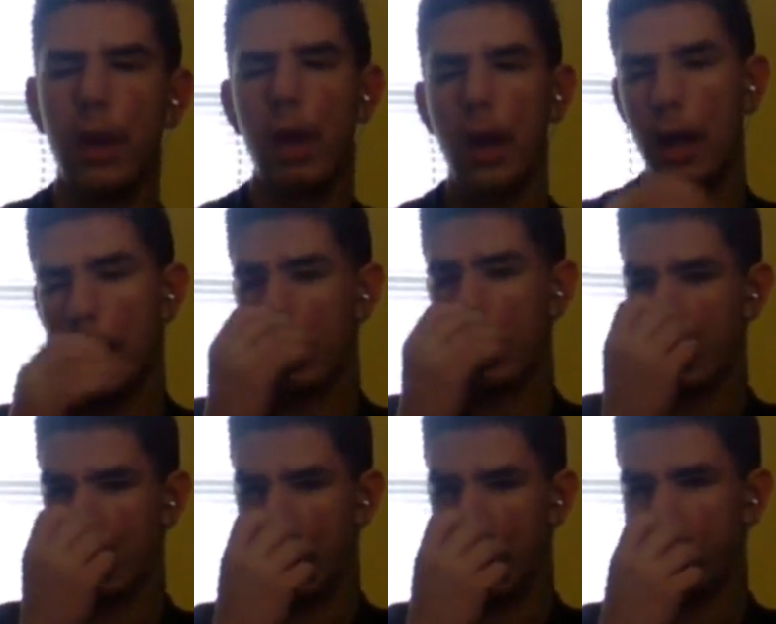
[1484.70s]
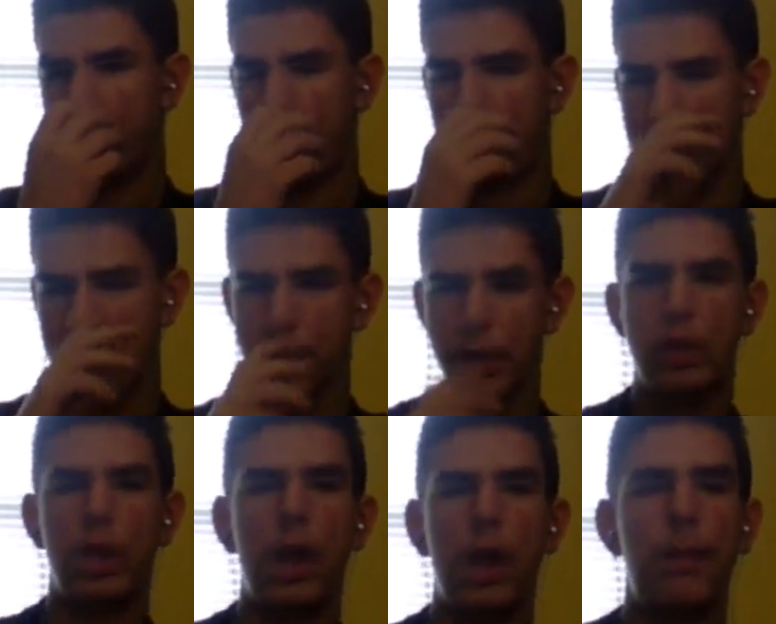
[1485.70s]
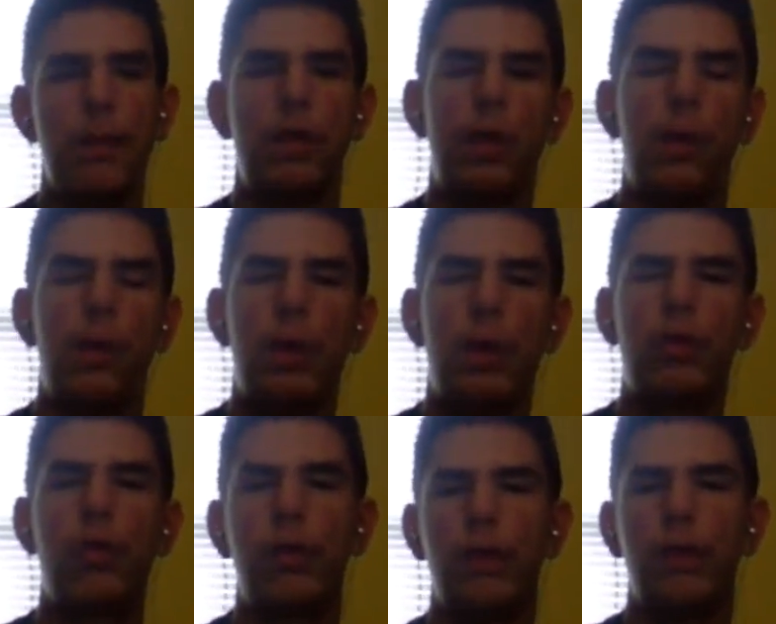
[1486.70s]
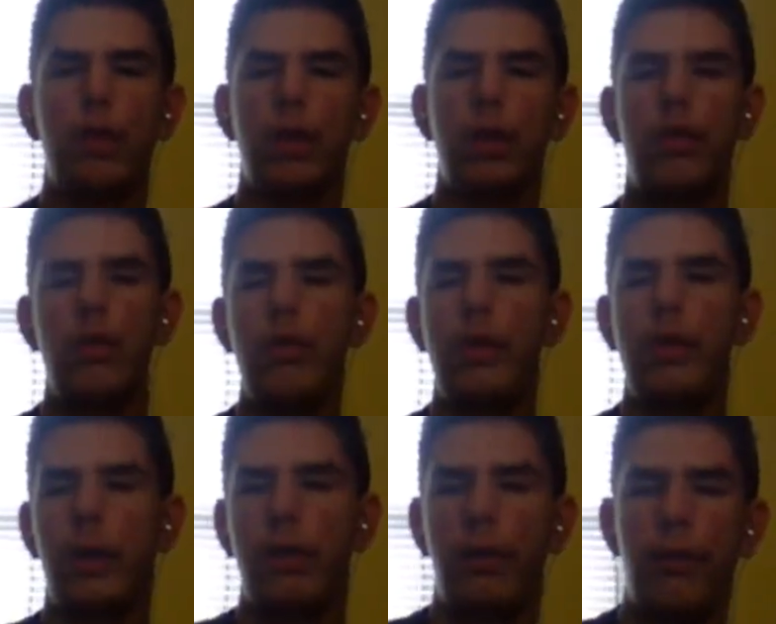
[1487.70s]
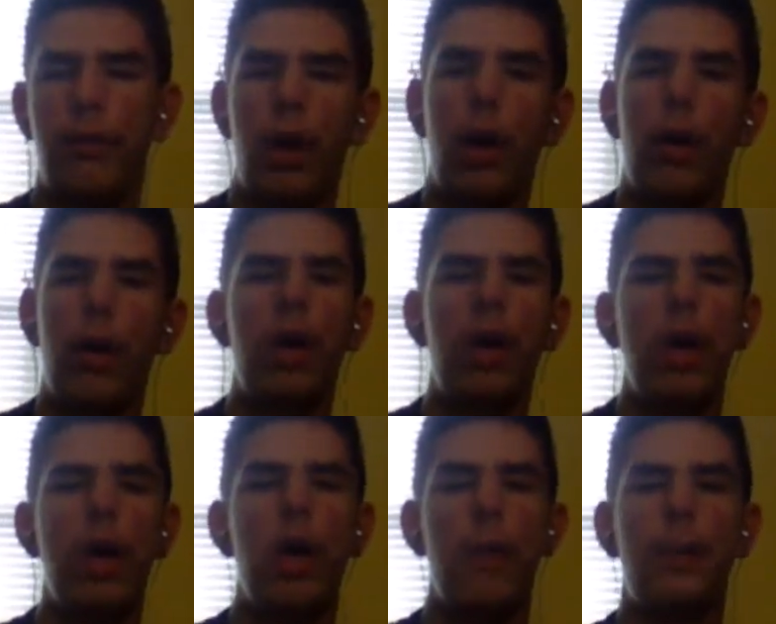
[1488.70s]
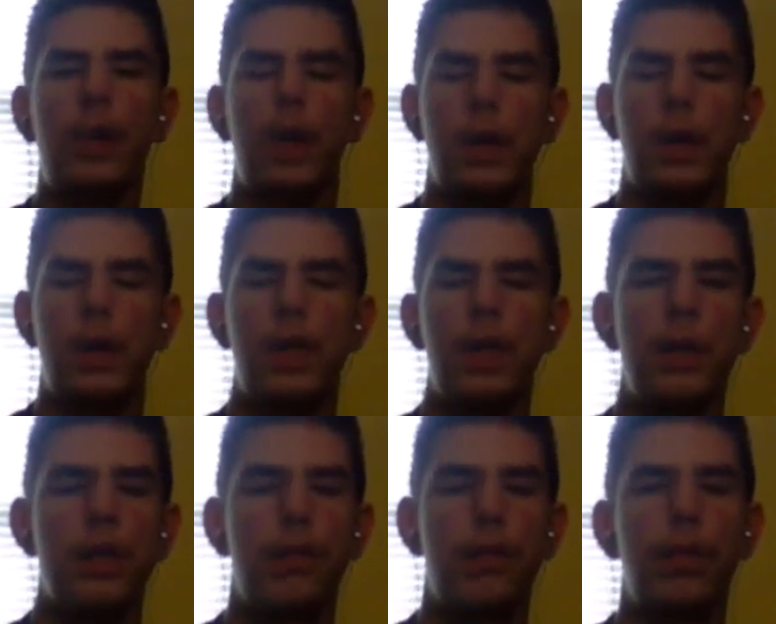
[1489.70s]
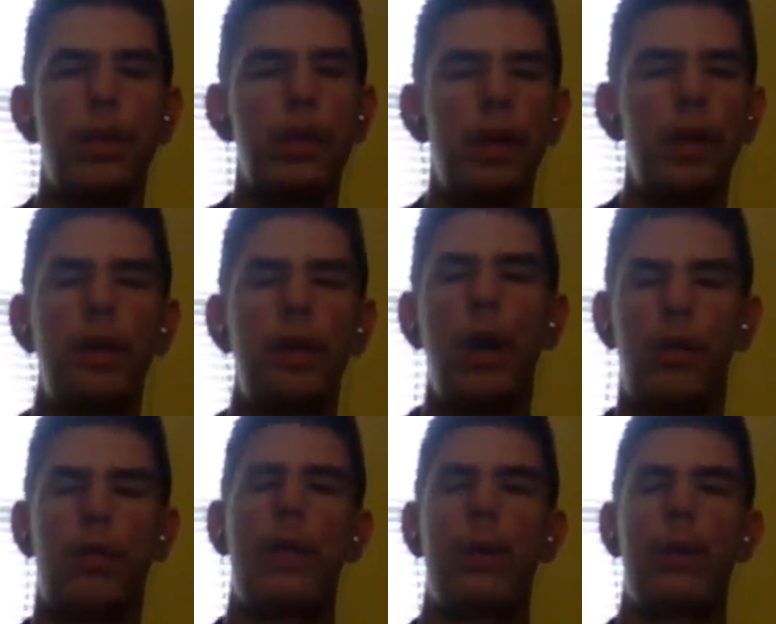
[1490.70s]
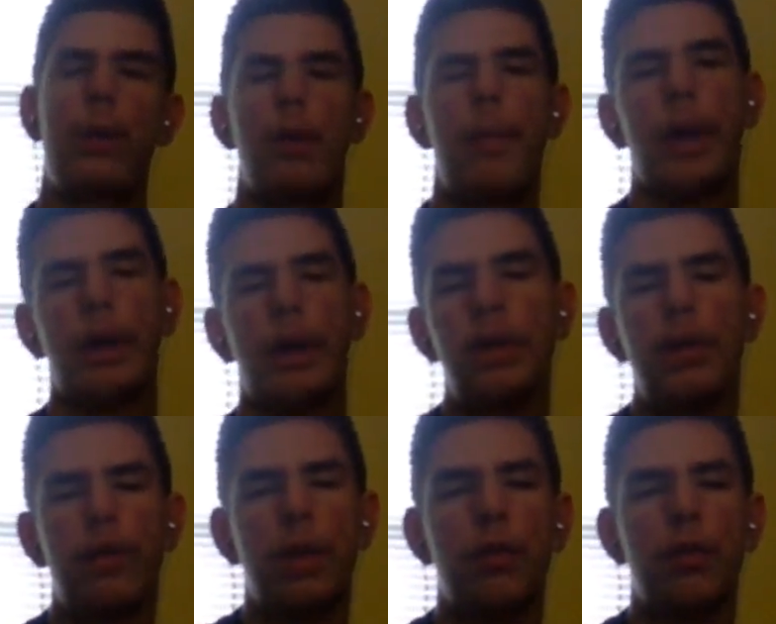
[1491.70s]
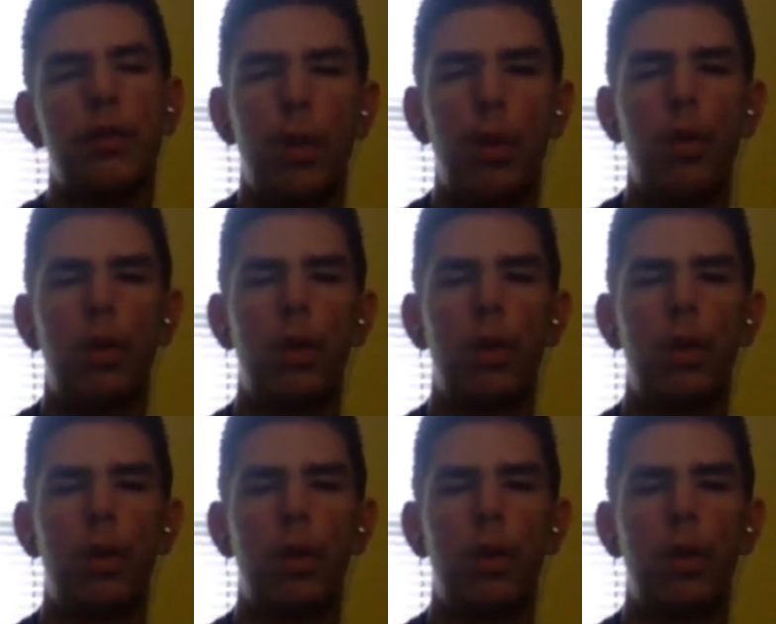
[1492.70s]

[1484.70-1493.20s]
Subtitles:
And I would like to see Johnny Manziel personally return to the XFL because he's an all right quarterback, and he deserves more